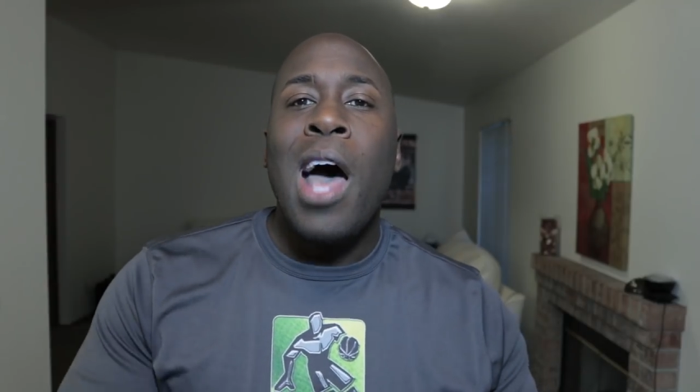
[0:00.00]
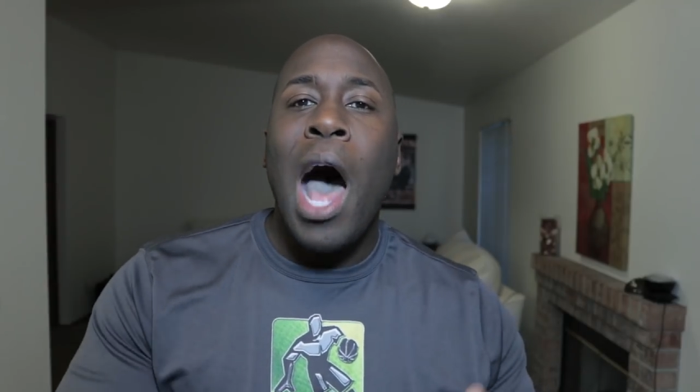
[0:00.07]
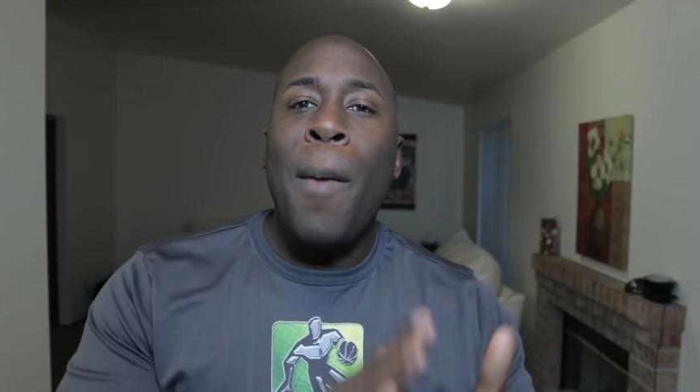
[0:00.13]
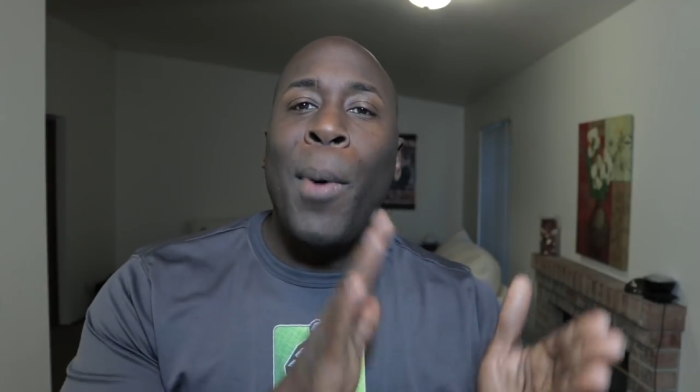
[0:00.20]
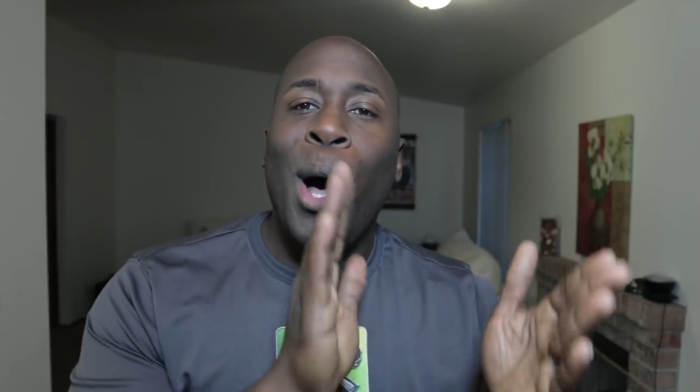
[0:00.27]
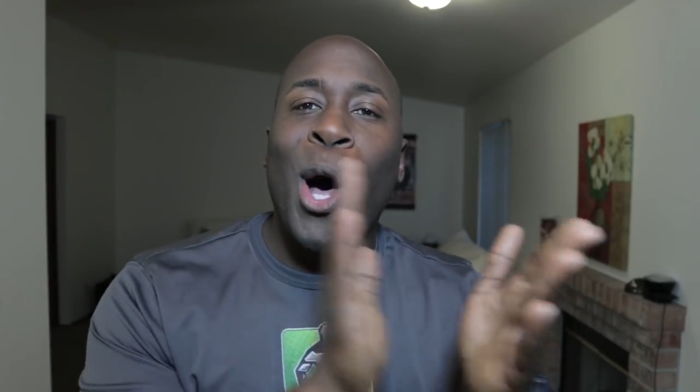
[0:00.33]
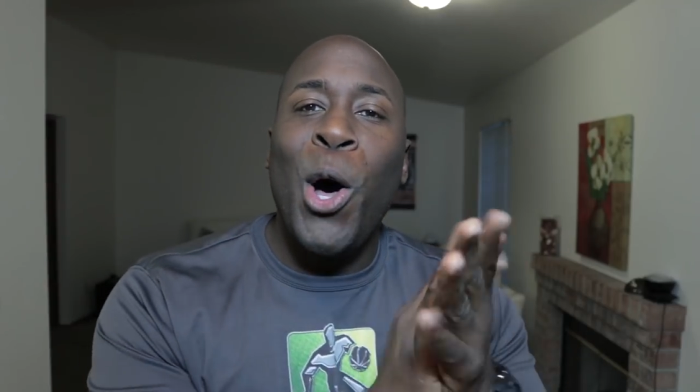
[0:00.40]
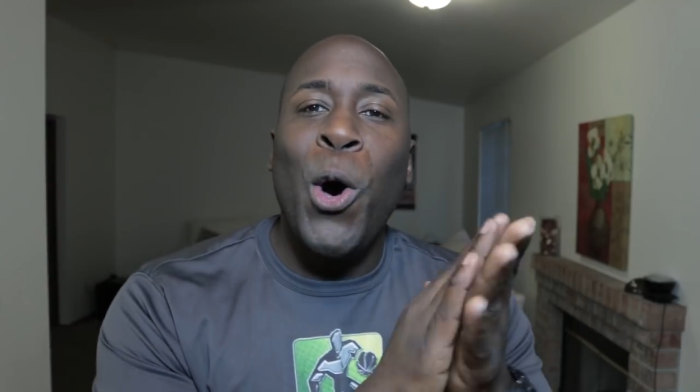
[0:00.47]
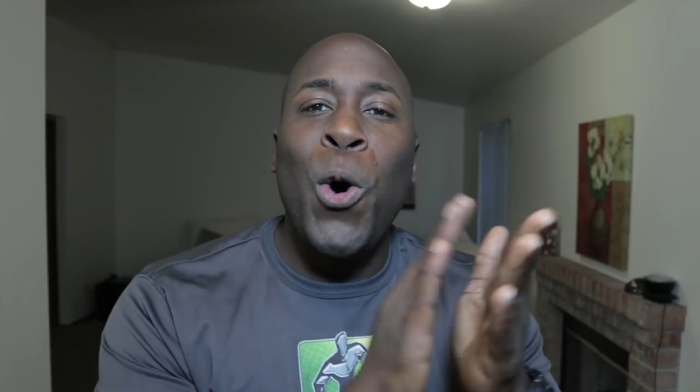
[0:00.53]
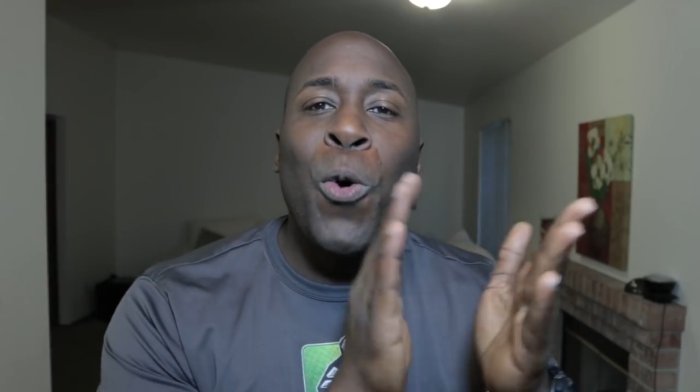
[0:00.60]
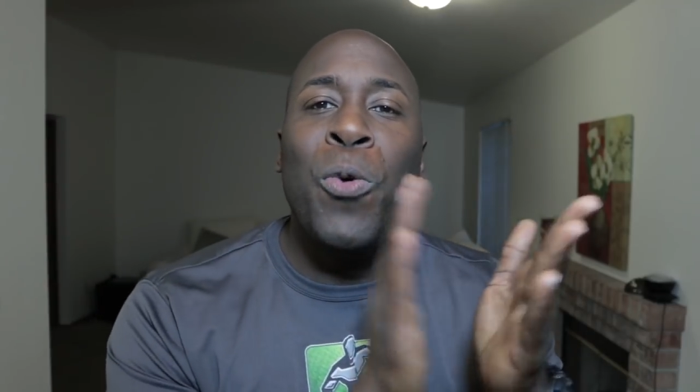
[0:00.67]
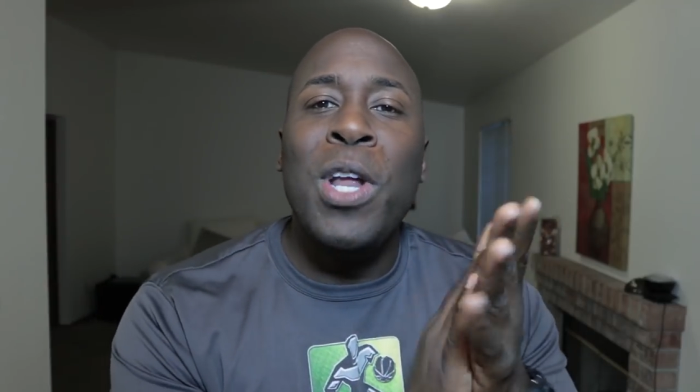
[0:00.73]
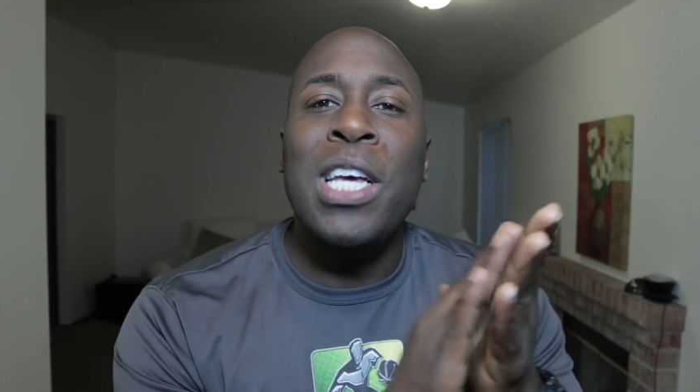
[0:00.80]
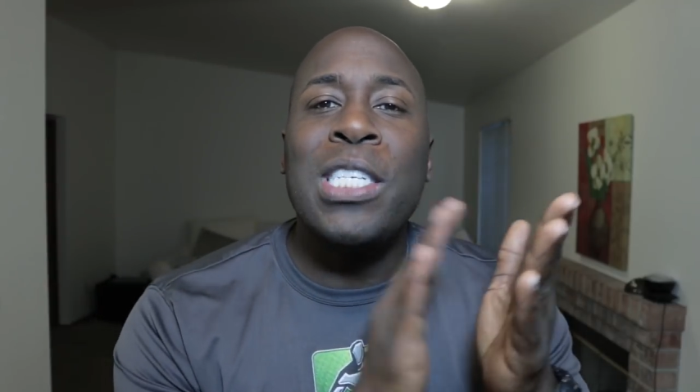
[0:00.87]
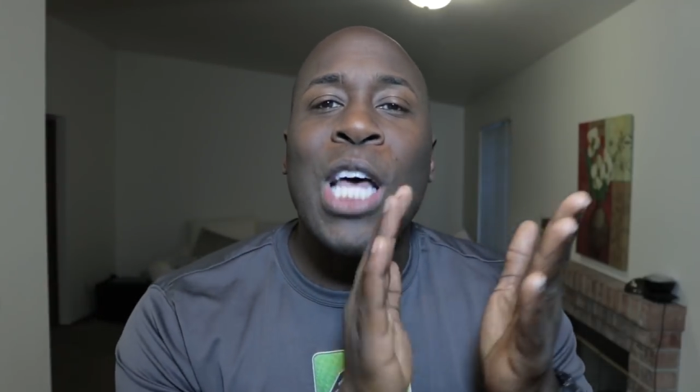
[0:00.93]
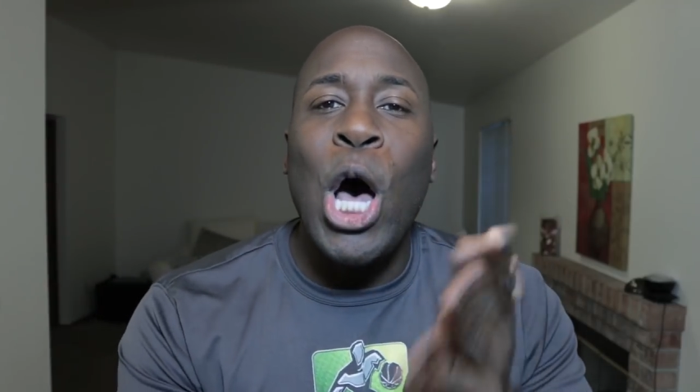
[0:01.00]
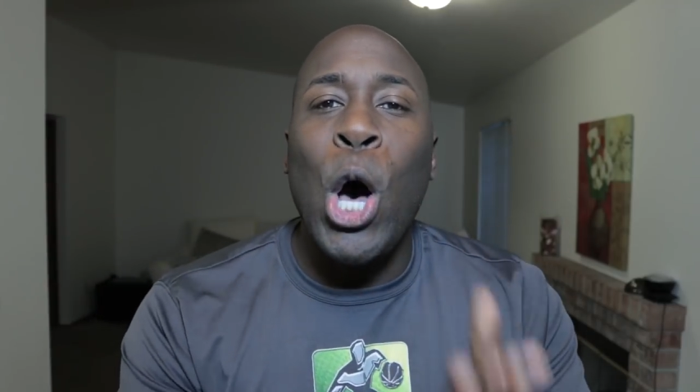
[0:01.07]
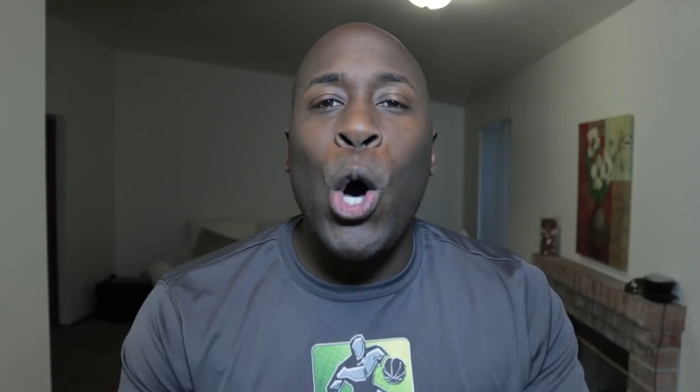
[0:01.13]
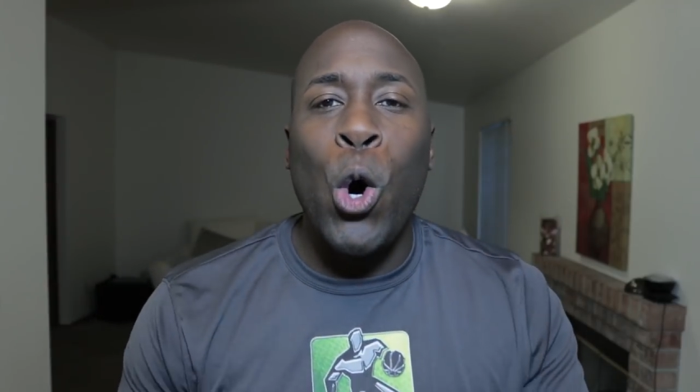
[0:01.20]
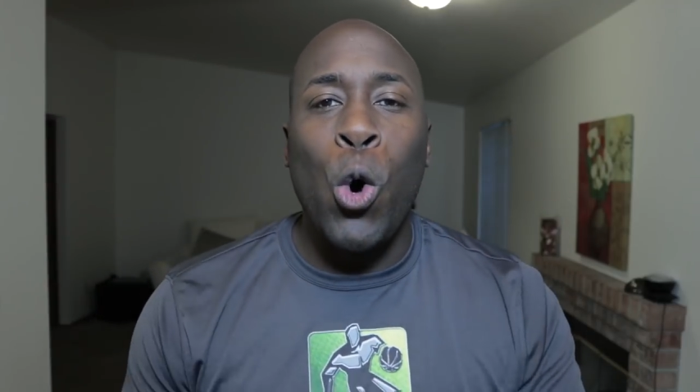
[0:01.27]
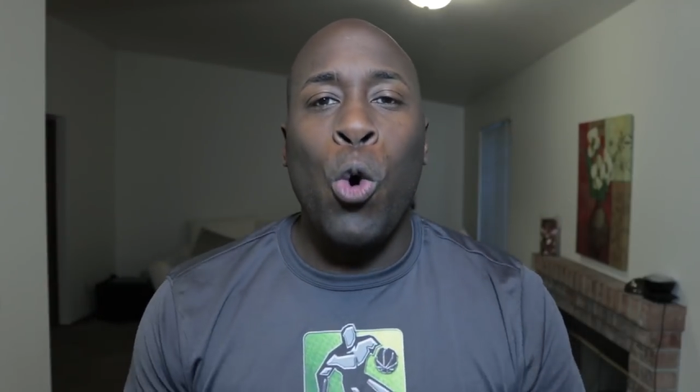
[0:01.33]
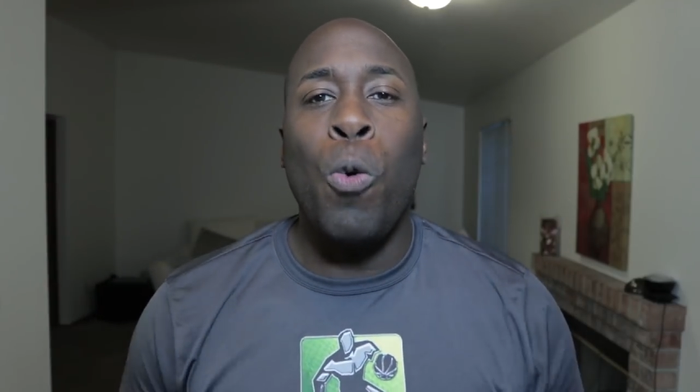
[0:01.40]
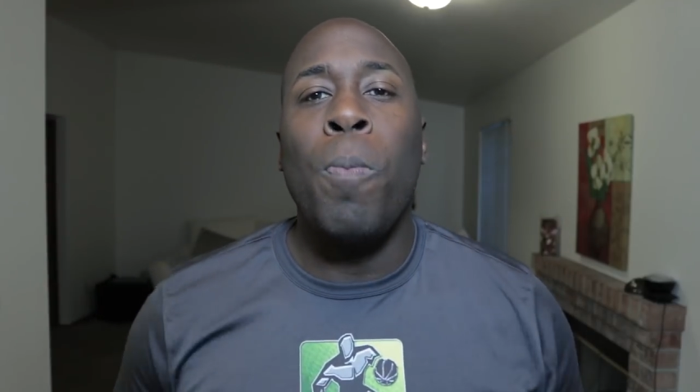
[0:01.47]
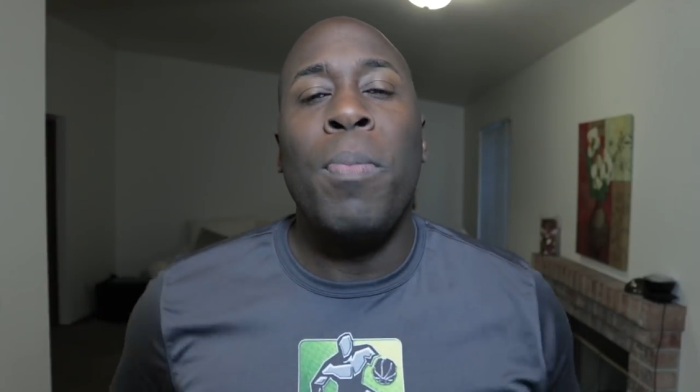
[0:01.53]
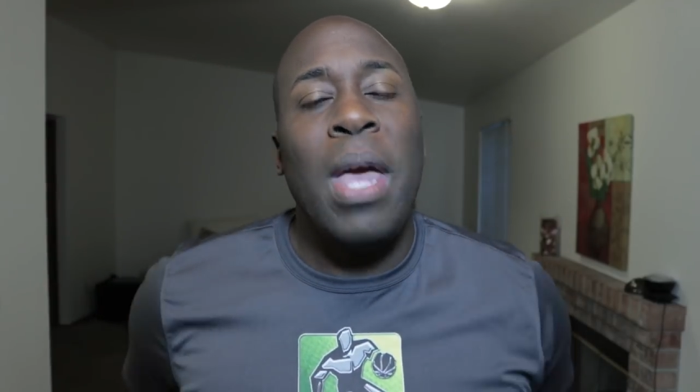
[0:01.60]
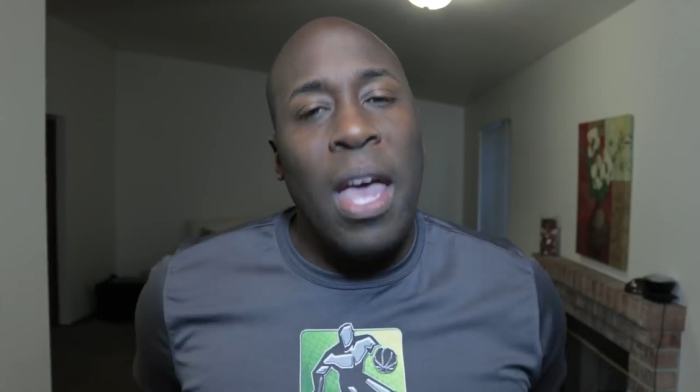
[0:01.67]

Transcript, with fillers: I'm going to own this home